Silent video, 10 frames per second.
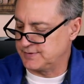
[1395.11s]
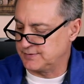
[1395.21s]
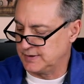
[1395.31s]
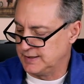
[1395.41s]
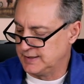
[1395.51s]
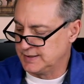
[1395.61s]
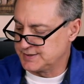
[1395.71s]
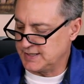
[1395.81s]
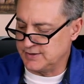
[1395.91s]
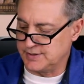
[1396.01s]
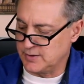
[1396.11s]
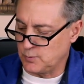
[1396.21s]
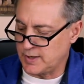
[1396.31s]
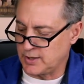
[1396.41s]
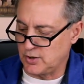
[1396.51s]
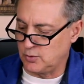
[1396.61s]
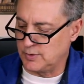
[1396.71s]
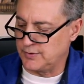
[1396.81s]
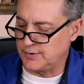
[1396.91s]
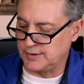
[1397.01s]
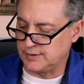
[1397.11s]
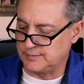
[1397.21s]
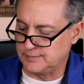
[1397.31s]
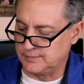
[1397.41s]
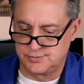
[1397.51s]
you Say you didn't want to go with uh,